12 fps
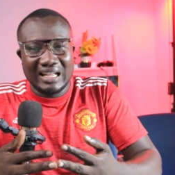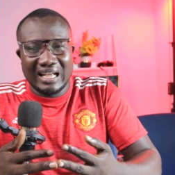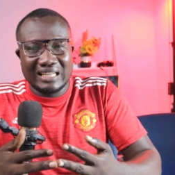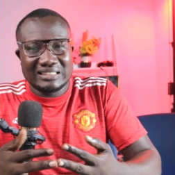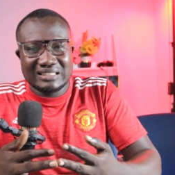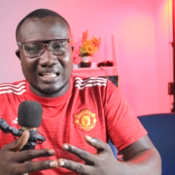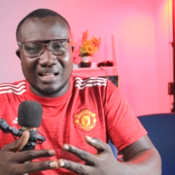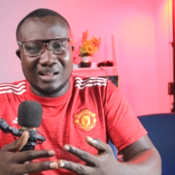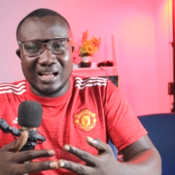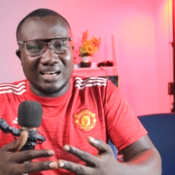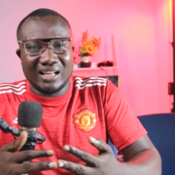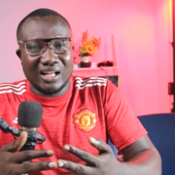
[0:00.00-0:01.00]
And,
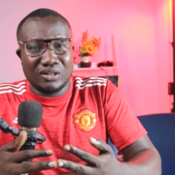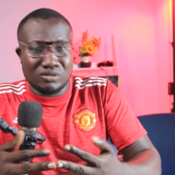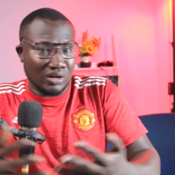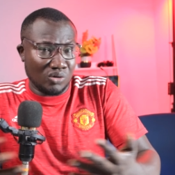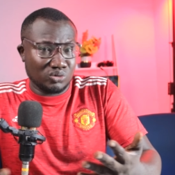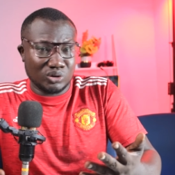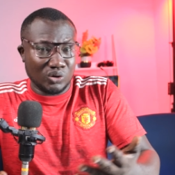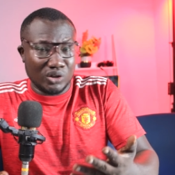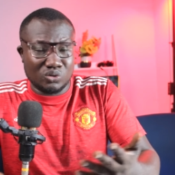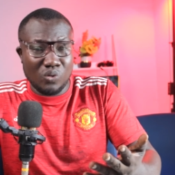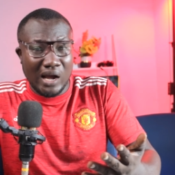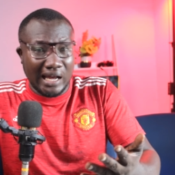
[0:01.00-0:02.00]
and, and it, it,
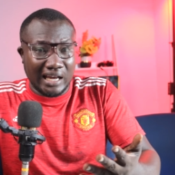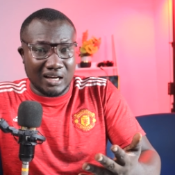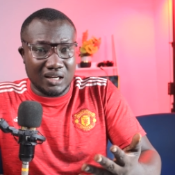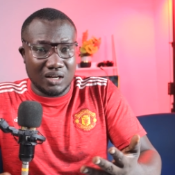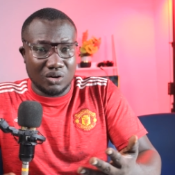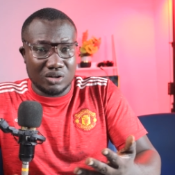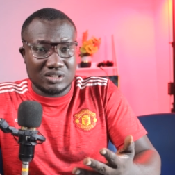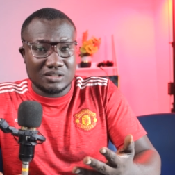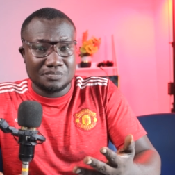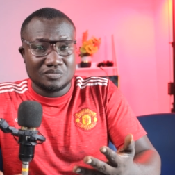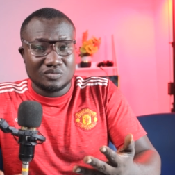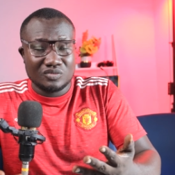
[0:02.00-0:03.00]
it will work, because
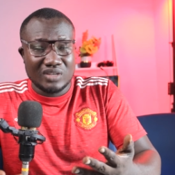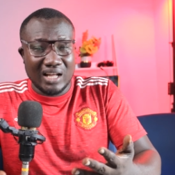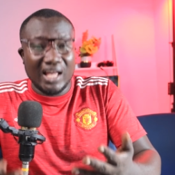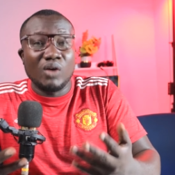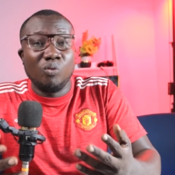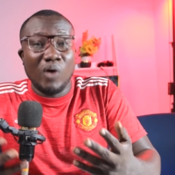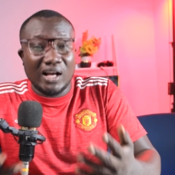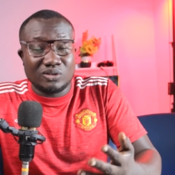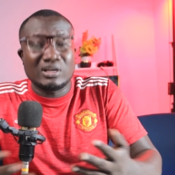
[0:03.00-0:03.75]
it works.